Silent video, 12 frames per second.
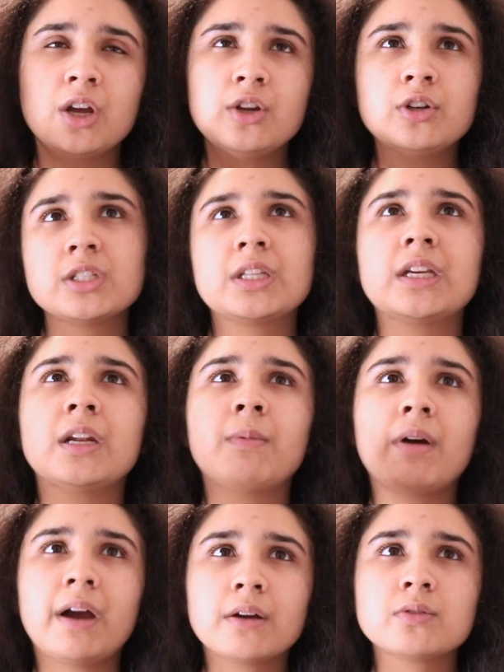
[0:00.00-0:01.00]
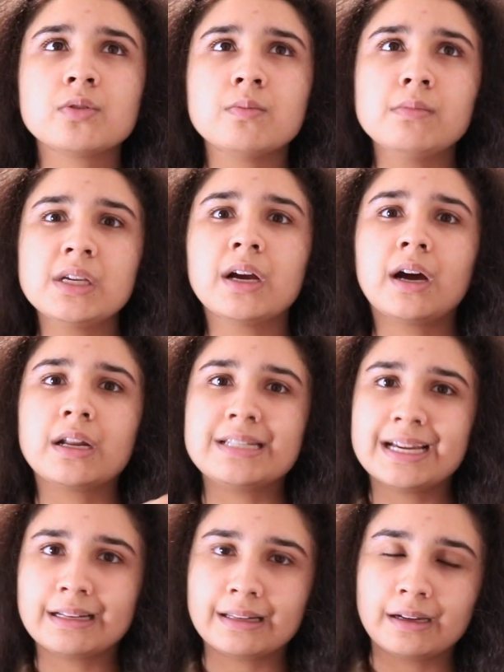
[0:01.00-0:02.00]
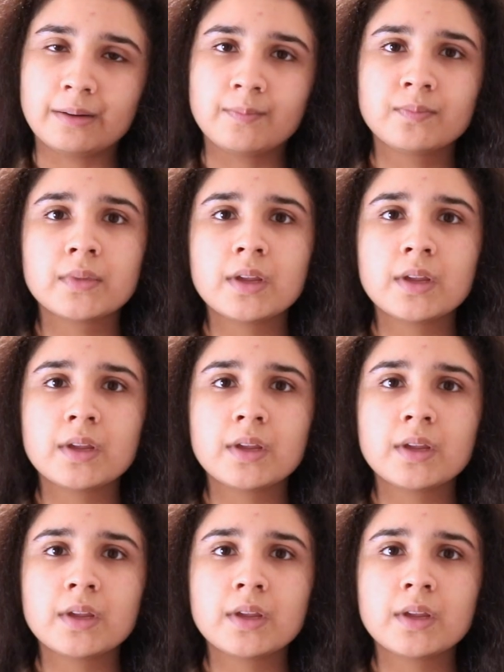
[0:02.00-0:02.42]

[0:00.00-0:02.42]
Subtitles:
you're just thinking about how to meet a deadline.